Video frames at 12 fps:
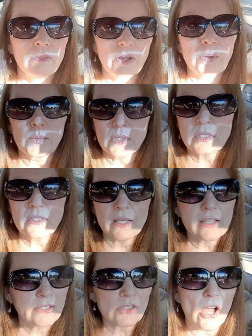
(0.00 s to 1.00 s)
there was
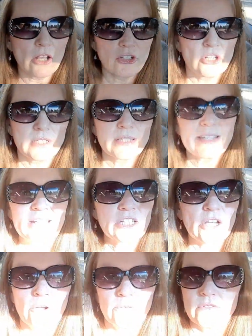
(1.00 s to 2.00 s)
exogenous
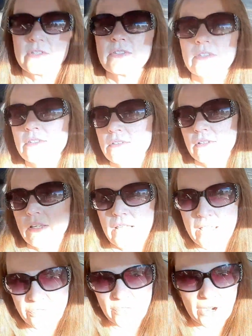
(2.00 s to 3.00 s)
ketones
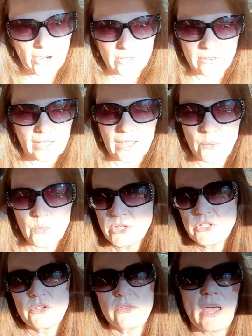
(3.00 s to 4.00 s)
in there. Like, I
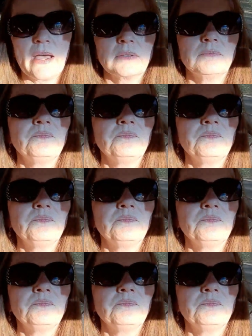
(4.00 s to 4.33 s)
wouldn't do that.